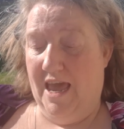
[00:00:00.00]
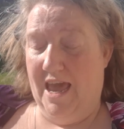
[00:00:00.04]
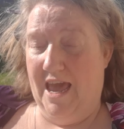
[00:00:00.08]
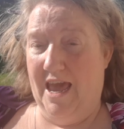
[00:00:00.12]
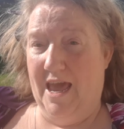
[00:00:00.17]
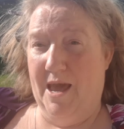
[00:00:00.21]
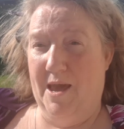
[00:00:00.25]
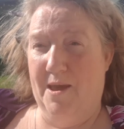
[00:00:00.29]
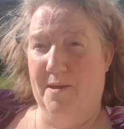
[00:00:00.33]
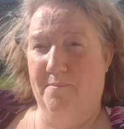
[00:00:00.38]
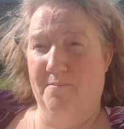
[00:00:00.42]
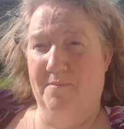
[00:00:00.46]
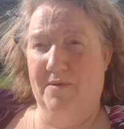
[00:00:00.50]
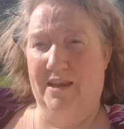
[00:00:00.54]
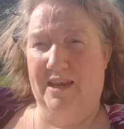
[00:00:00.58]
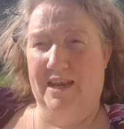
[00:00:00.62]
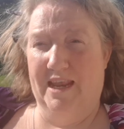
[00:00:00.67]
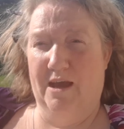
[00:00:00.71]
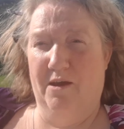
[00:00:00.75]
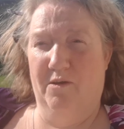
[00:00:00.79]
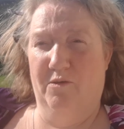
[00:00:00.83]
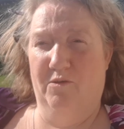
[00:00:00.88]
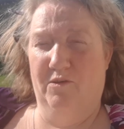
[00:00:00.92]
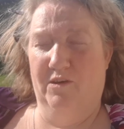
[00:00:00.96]

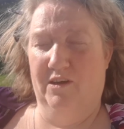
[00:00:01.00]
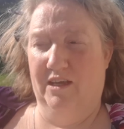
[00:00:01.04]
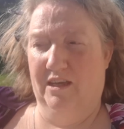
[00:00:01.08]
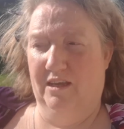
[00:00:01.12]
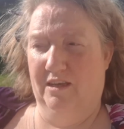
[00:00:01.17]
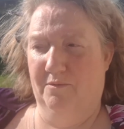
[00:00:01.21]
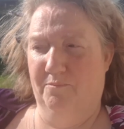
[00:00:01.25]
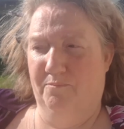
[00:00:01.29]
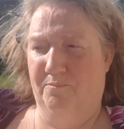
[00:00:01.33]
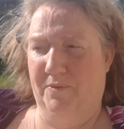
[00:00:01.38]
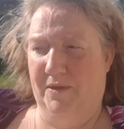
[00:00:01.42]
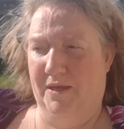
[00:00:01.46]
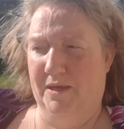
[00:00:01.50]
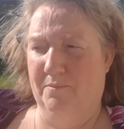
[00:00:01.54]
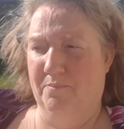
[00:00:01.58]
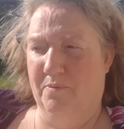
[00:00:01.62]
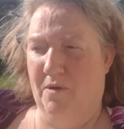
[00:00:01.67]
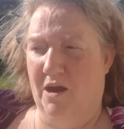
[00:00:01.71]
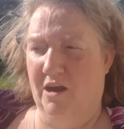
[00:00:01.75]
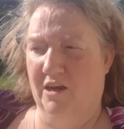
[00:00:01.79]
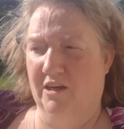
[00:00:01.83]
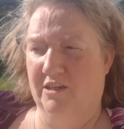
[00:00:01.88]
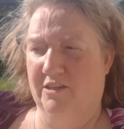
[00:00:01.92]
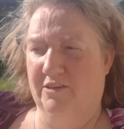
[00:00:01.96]
Now, being
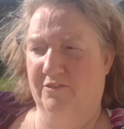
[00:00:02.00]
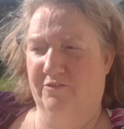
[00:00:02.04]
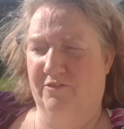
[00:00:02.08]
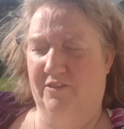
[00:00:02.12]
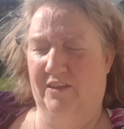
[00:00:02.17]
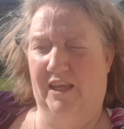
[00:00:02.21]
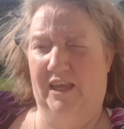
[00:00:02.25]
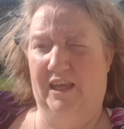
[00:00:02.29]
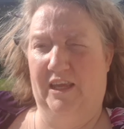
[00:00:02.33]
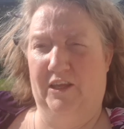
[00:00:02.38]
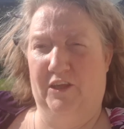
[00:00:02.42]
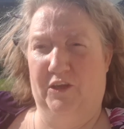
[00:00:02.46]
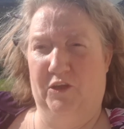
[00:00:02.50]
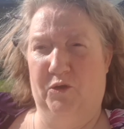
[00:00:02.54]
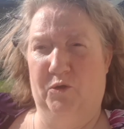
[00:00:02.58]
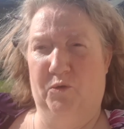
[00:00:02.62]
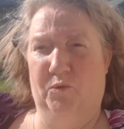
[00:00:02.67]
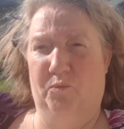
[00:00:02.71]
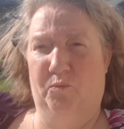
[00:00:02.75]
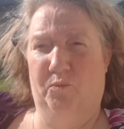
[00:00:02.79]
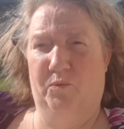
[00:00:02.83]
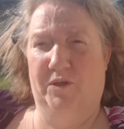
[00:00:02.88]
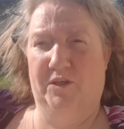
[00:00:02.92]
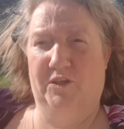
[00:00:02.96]
part of the
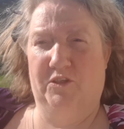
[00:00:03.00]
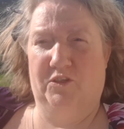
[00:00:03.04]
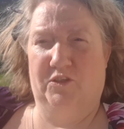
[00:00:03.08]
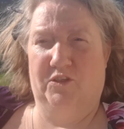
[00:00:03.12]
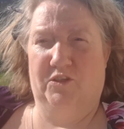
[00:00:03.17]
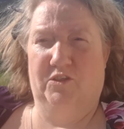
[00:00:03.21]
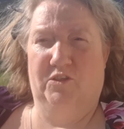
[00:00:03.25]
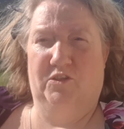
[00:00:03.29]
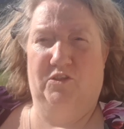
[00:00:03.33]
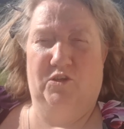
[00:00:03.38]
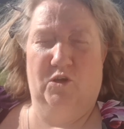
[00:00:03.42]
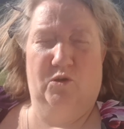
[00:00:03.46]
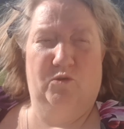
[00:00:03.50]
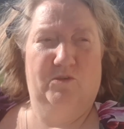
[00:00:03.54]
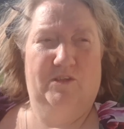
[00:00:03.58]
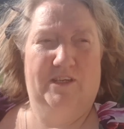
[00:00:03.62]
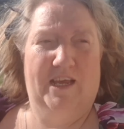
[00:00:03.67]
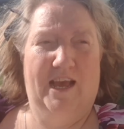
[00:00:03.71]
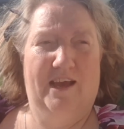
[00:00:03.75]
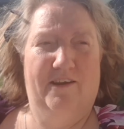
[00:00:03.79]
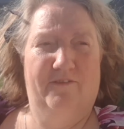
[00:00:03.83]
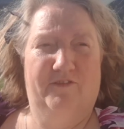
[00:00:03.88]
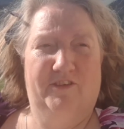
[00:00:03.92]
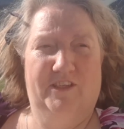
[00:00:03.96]
EU, we don't
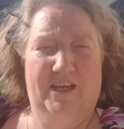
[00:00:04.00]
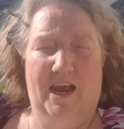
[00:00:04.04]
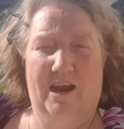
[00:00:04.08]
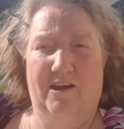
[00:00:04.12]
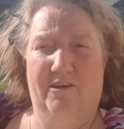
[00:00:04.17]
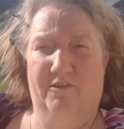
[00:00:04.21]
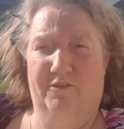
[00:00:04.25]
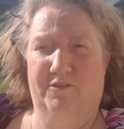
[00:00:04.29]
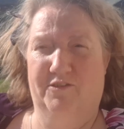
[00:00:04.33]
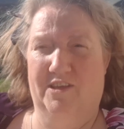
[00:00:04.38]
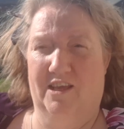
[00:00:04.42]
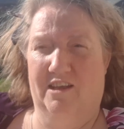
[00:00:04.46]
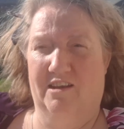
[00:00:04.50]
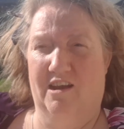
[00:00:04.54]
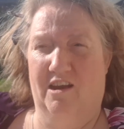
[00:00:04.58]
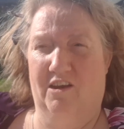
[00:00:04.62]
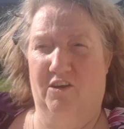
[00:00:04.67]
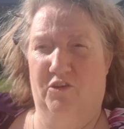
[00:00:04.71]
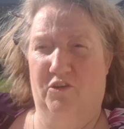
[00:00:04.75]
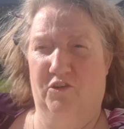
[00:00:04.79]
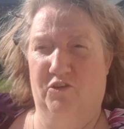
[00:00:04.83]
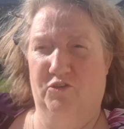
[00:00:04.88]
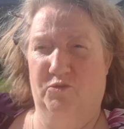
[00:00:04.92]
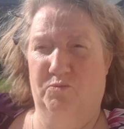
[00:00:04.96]
have tariffs on our
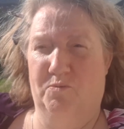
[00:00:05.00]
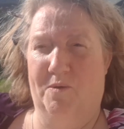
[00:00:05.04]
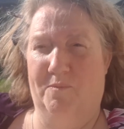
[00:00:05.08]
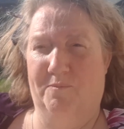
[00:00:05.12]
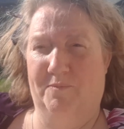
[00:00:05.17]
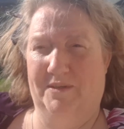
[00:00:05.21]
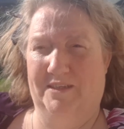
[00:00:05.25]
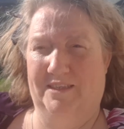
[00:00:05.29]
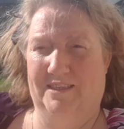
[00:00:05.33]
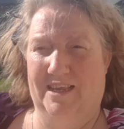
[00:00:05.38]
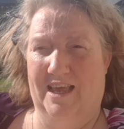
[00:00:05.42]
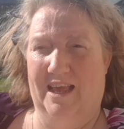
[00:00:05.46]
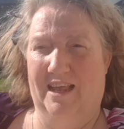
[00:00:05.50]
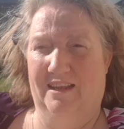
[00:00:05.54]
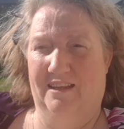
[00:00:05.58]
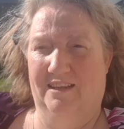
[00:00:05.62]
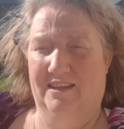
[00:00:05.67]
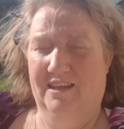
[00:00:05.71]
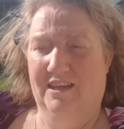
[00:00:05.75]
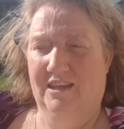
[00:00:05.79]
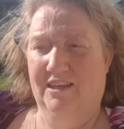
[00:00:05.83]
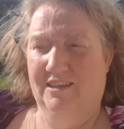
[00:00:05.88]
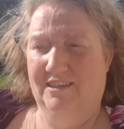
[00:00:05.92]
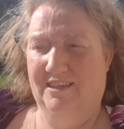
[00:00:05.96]
goods when we sell
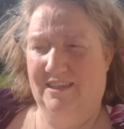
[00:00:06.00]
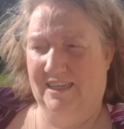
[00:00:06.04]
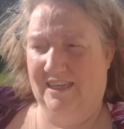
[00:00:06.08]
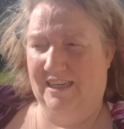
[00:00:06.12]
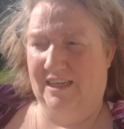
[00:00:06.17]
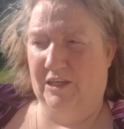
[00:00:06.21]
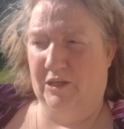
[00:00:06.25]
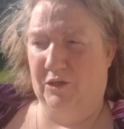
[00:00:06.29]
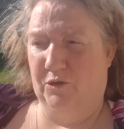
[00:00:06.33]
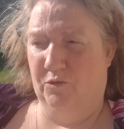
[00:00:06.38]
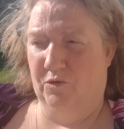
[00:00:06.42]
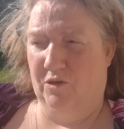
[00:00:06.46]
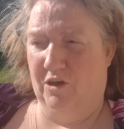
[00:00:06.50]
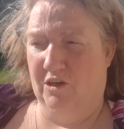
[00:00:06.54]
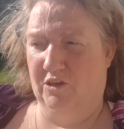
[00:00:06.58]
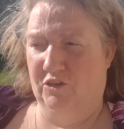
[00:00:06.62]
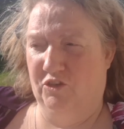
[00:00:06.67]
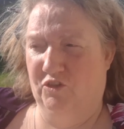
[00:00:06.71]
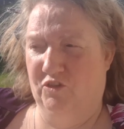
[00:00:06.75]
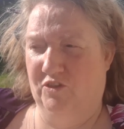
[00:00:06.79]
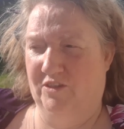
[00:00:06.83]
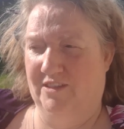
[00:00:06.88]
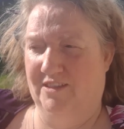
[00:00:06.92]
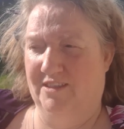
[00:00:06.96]
to EU
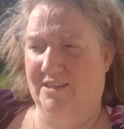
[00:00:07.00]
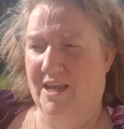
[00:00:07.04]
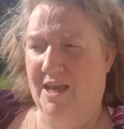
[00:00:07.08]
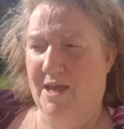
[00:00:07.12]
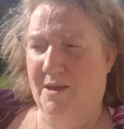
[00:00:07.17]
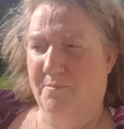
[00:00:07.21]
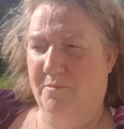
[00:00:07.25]
countries,